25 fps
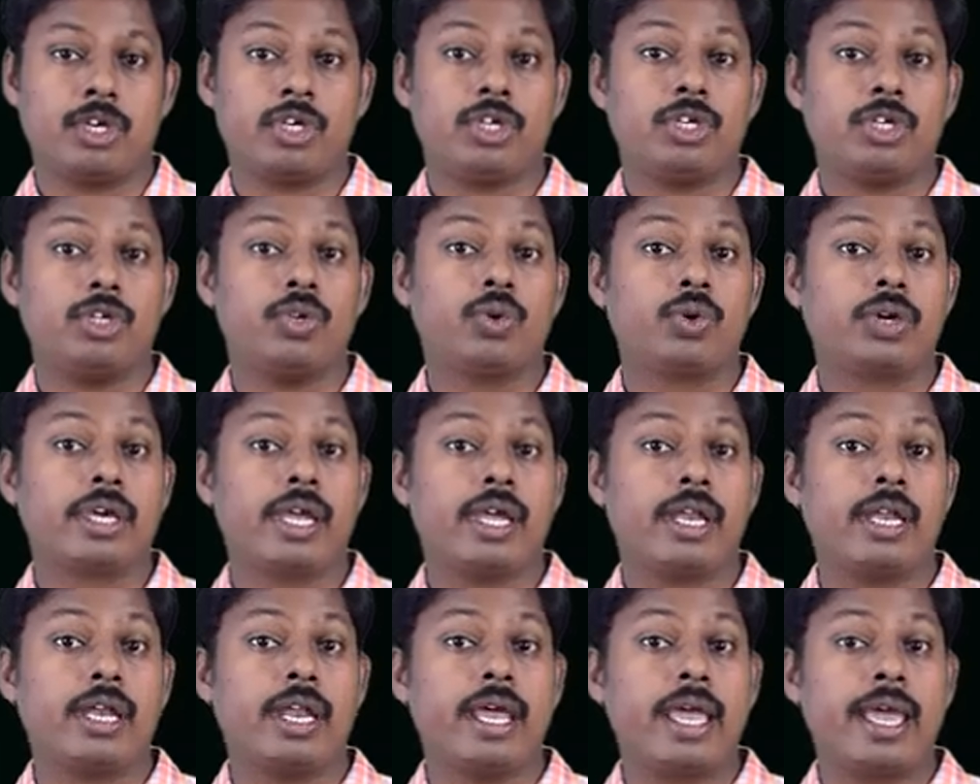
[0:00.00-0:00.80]
You
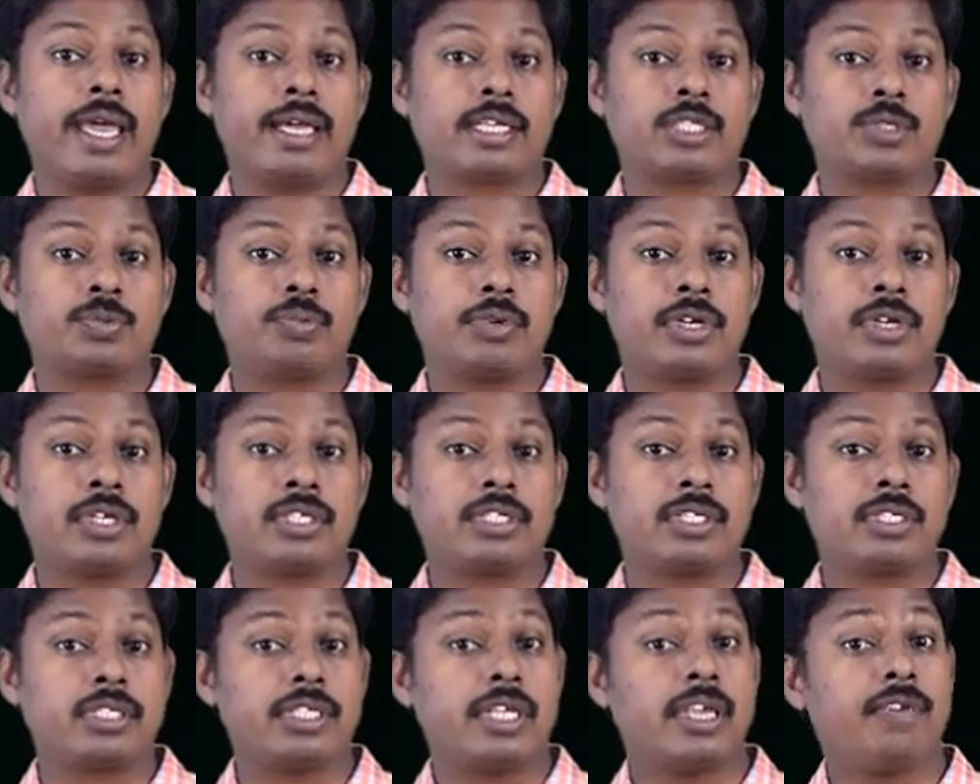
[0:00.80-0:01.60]
can
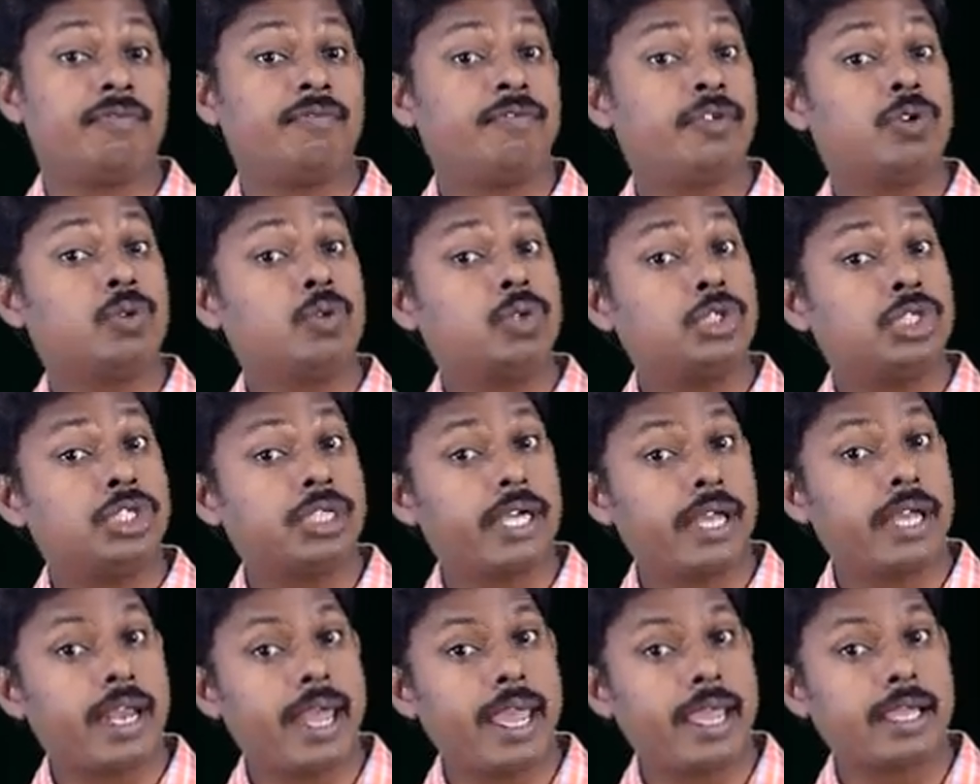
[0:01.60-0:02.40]
express a
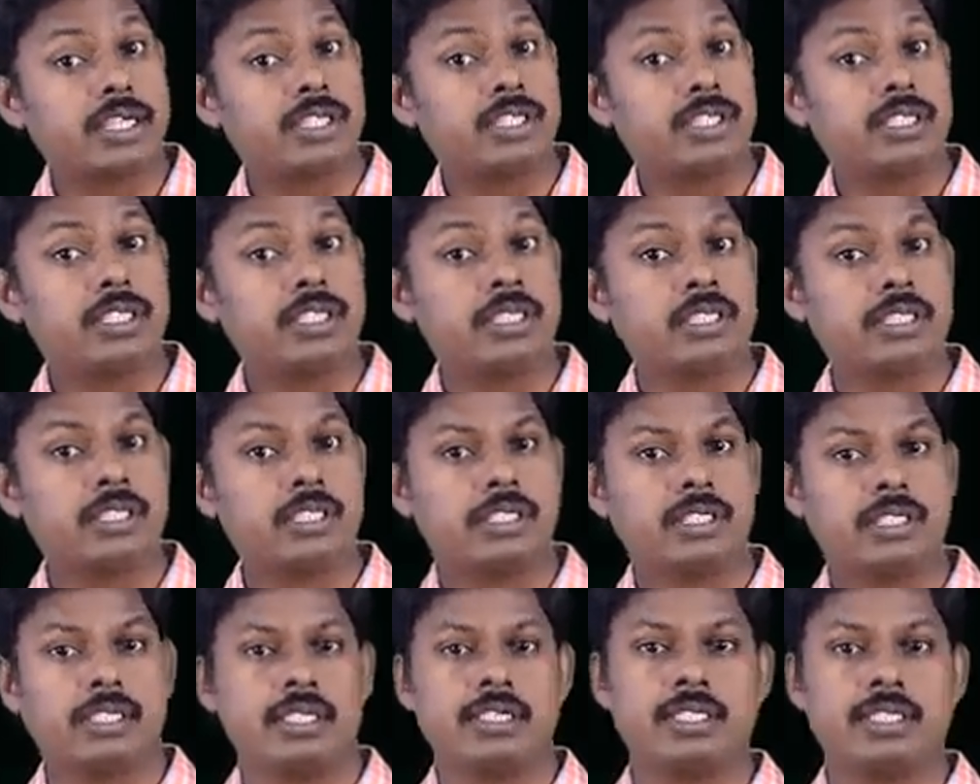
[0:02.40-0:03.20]
future action
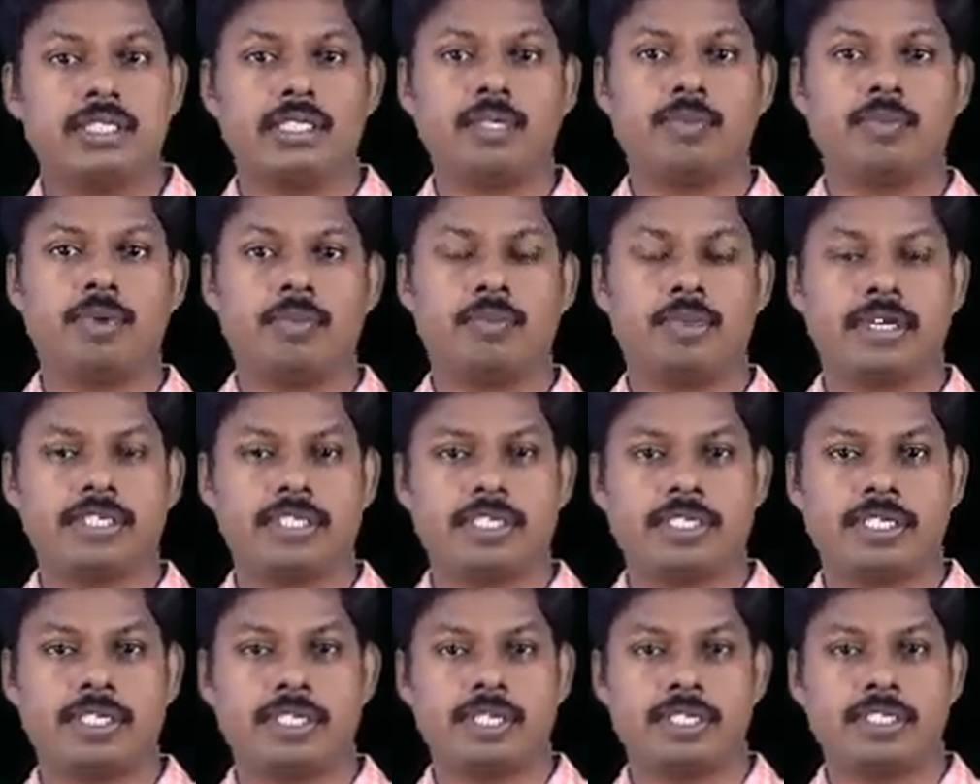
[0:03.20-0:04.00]
in simple
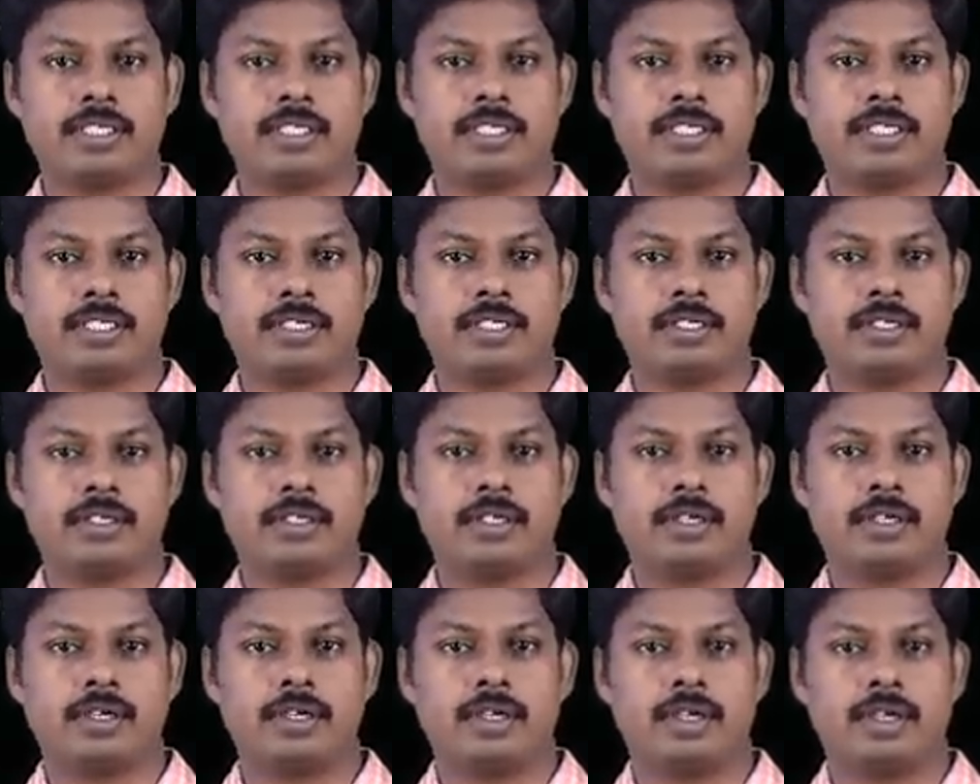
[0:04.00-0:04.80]
present tense.
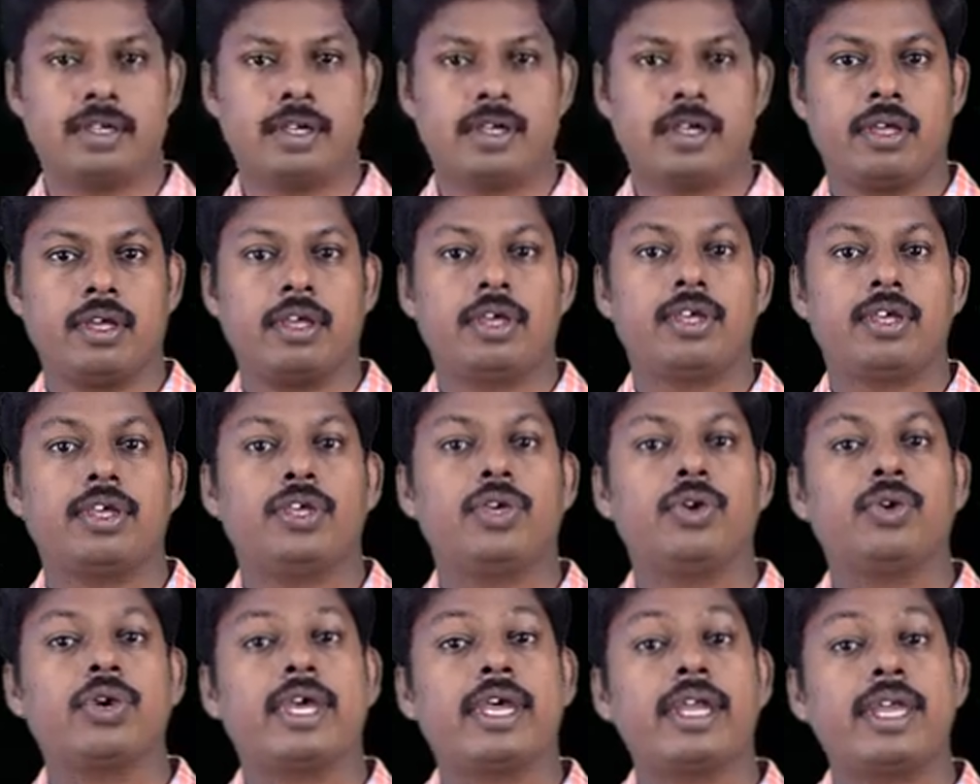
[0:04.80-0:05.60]

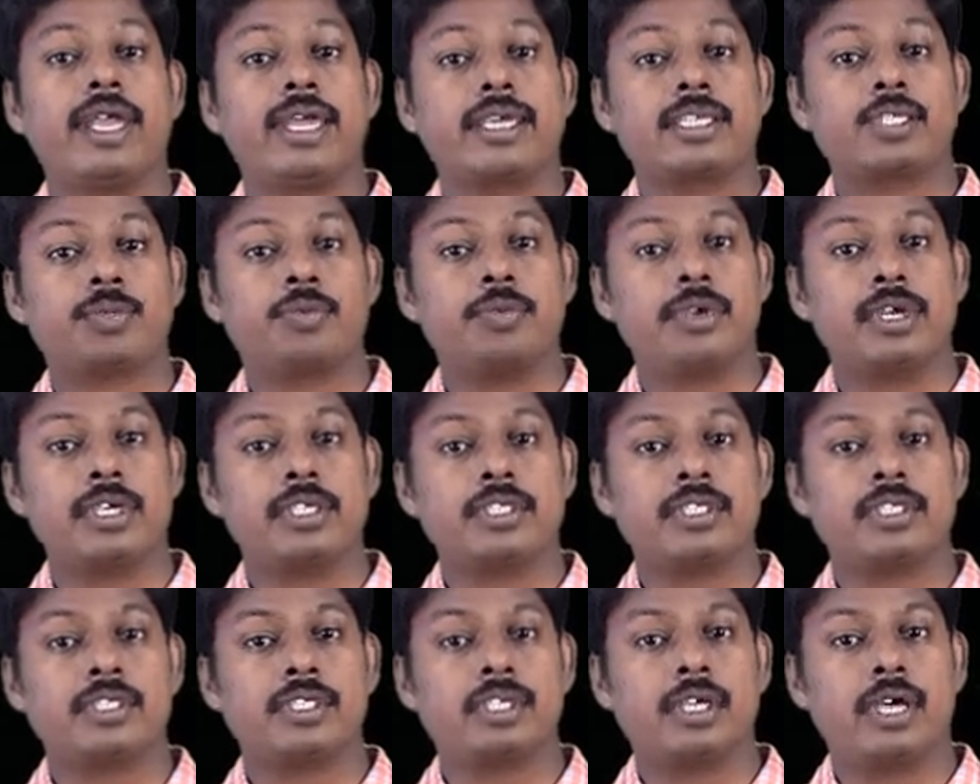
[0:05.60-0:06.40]
You can
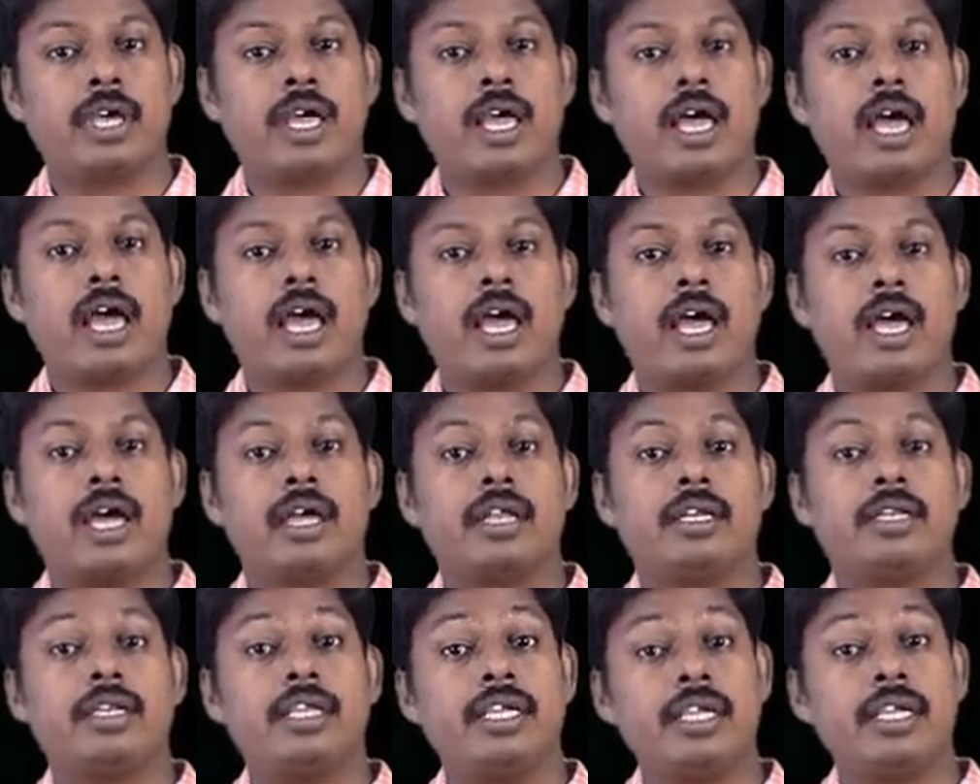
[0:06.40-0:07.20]
express a
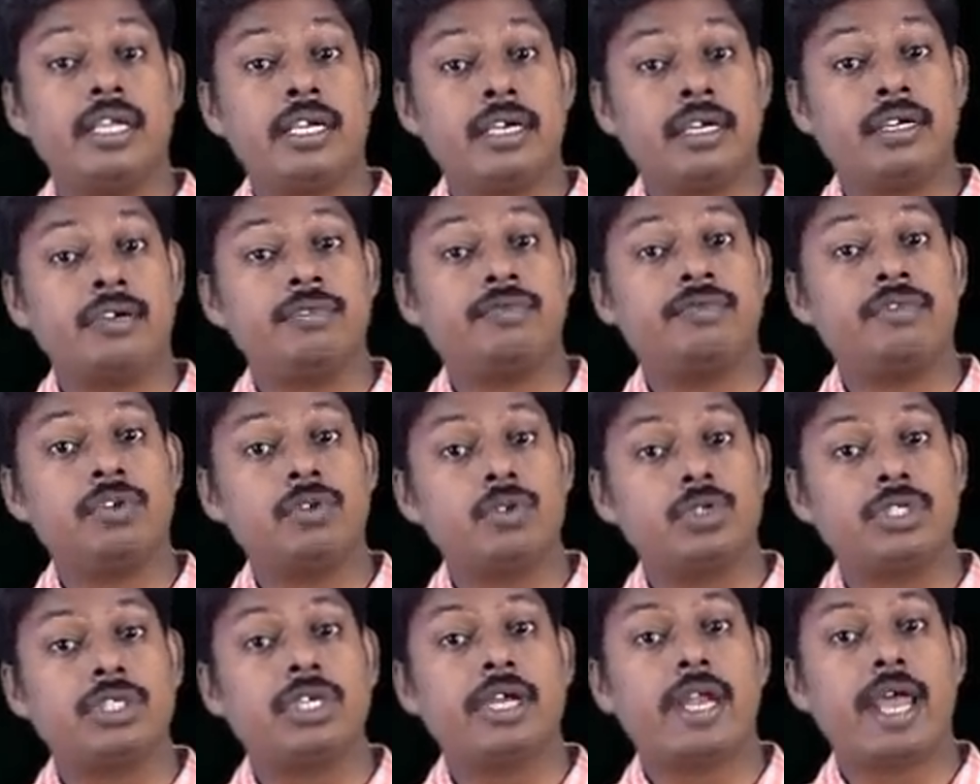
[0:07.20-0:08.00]
near
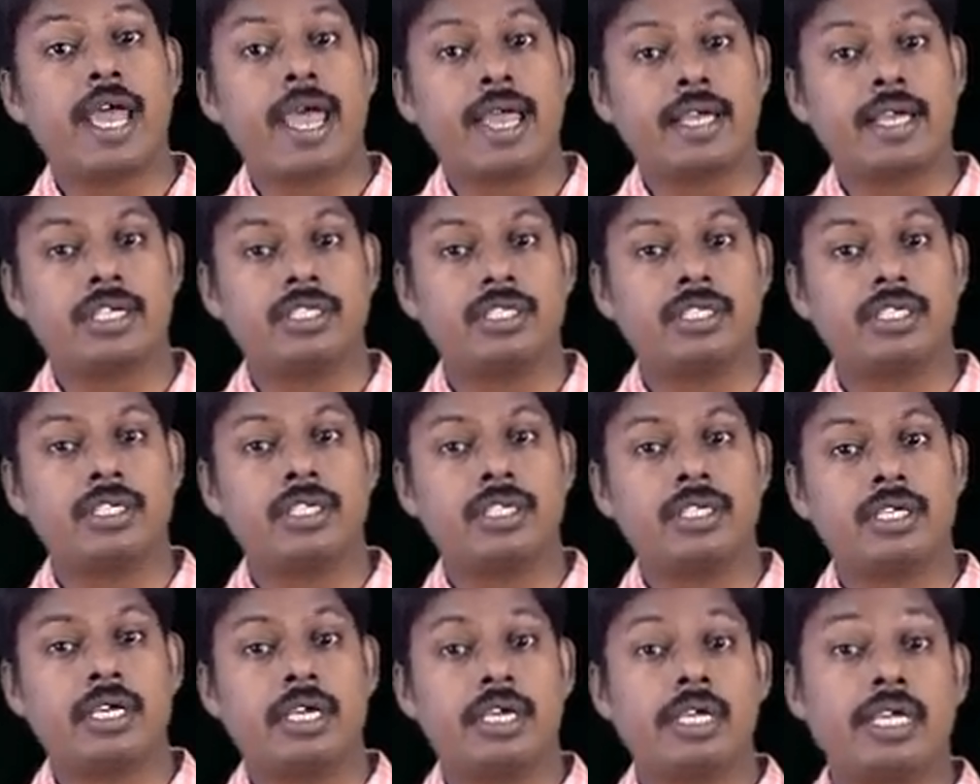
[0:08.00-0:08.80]
future action
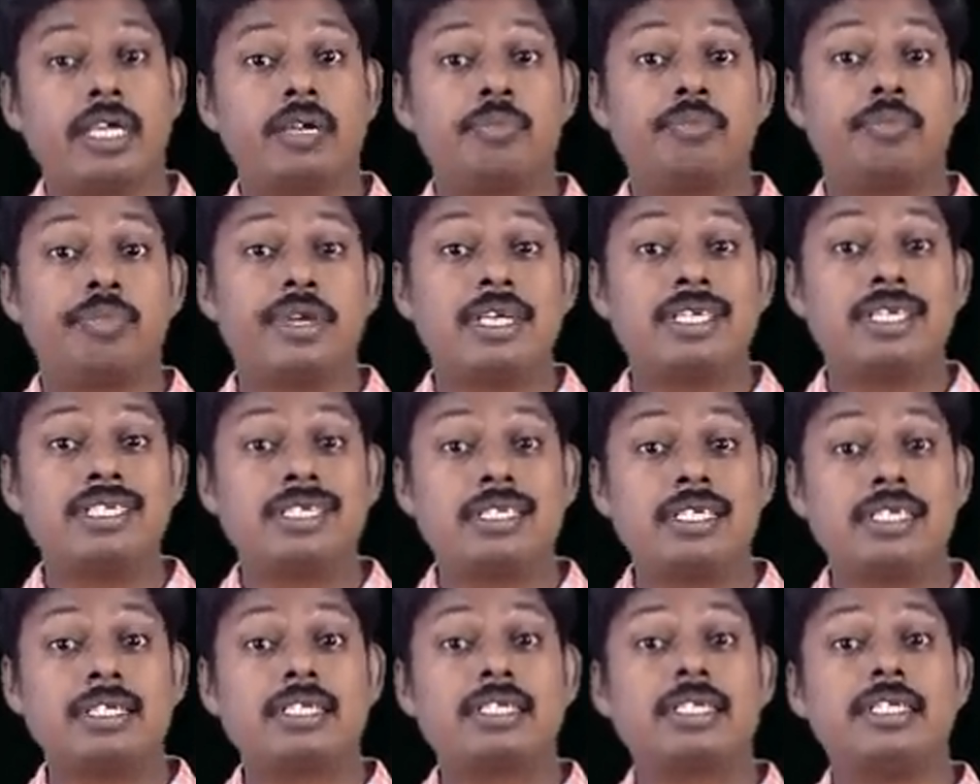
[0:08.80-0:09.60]
in
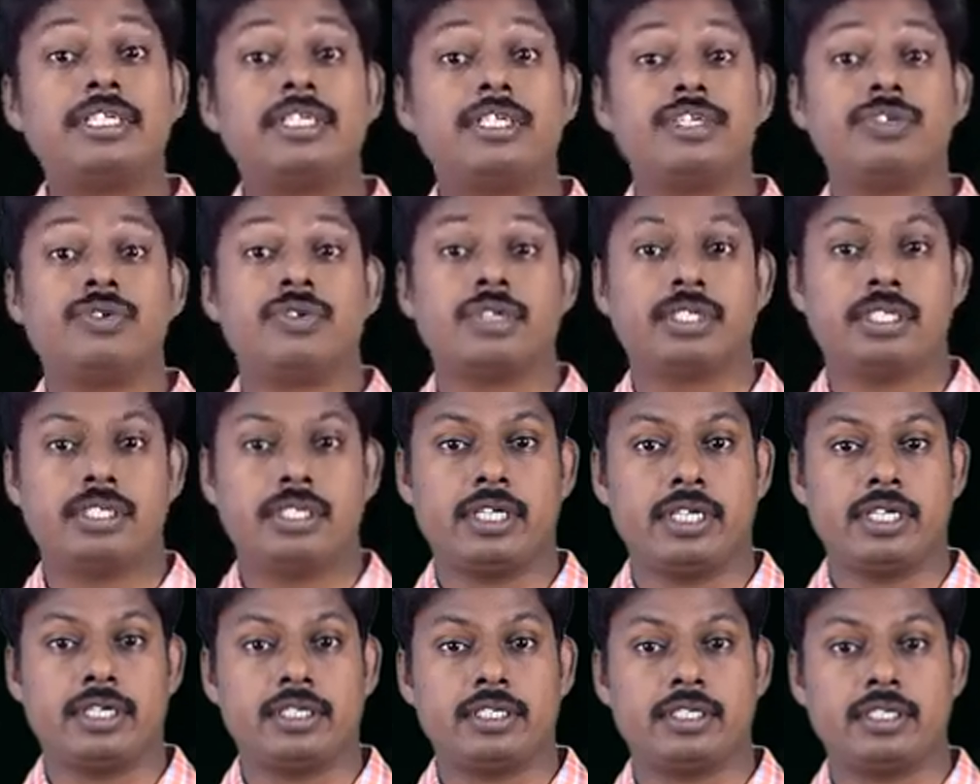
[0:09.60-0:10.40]
present continuous
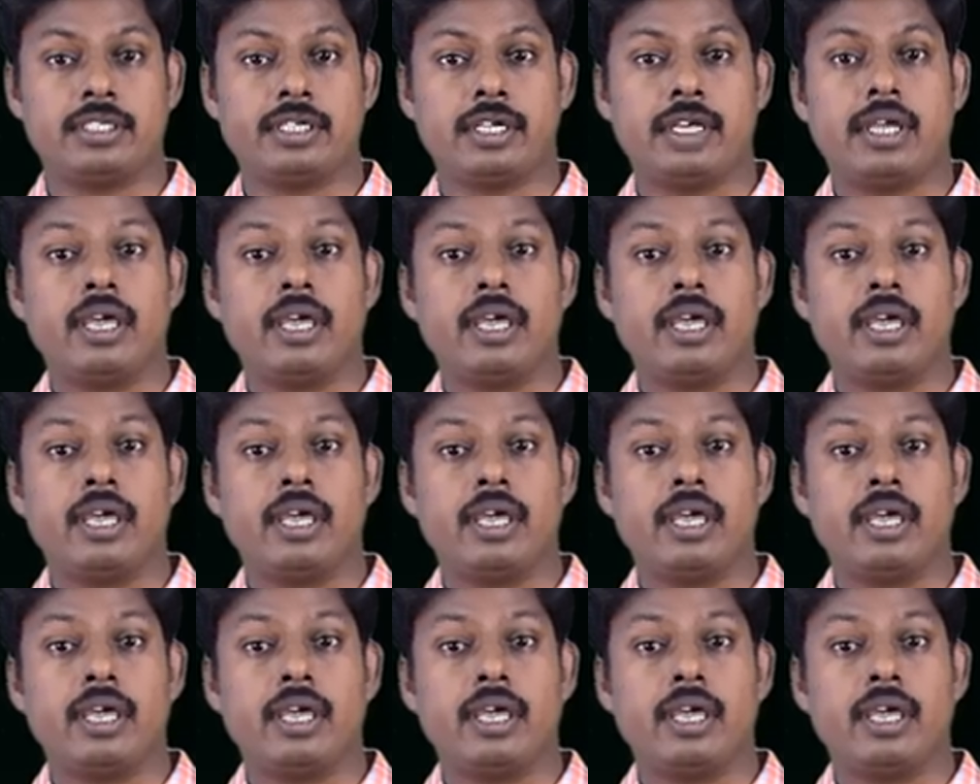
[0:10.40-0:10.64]
tense.